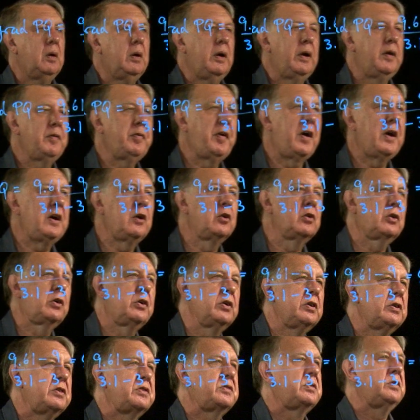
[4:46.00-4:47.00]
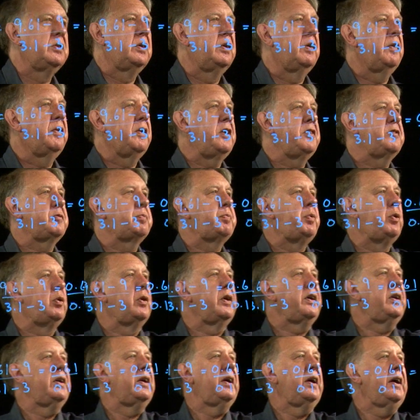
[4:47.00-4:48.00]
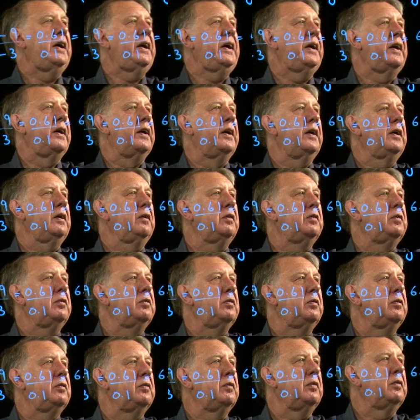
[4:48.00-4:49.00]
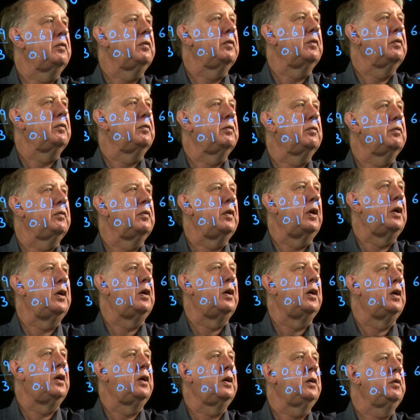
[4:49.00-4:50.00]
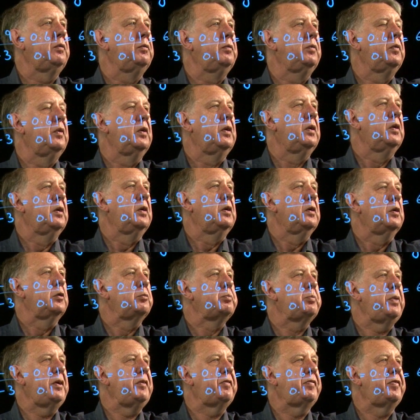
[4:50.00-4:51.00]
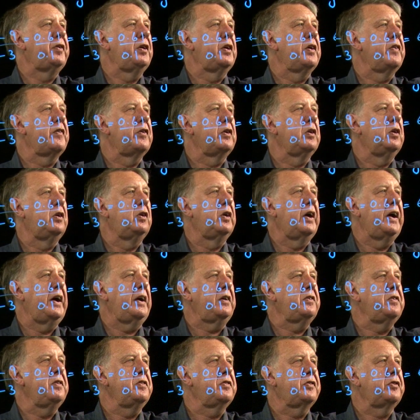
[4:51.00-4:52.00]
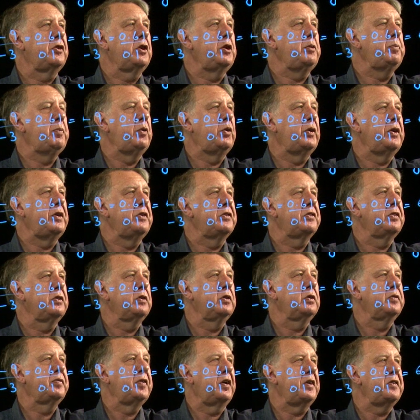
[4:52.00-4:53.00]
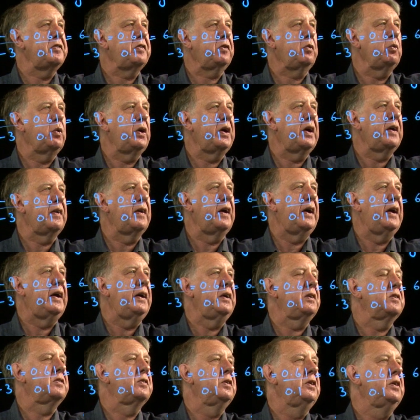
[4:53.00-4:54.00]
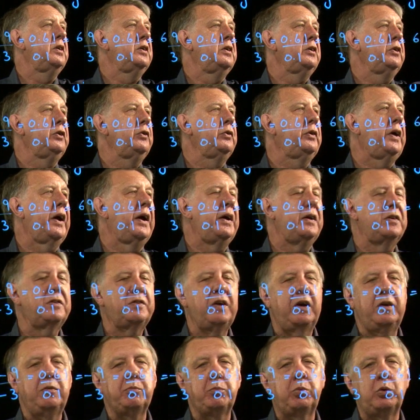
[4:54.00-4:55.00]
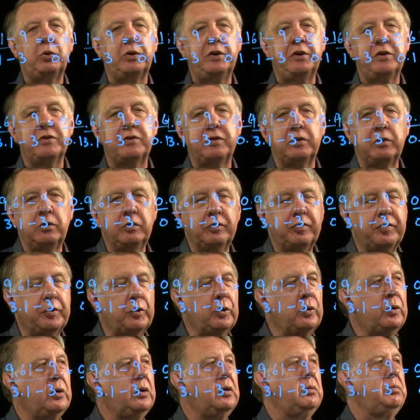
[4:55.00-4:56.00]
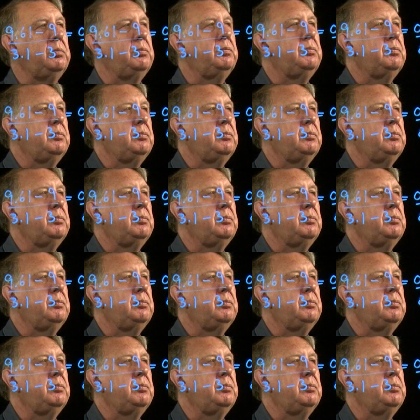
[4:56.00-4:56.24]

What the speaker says: If I look at this point here, r, a bit further along, x is 3.2. If I square that, you get 10.24.